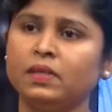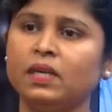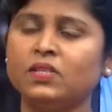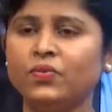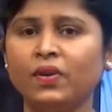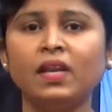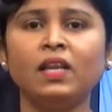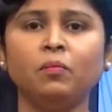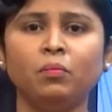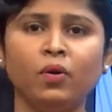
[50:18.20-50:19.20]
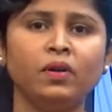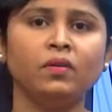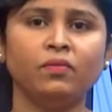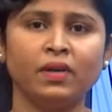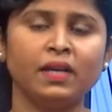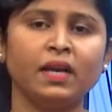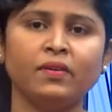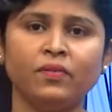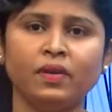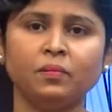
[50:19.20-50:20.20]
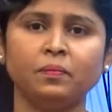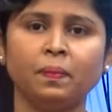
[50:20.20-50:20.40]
It's really important for a country.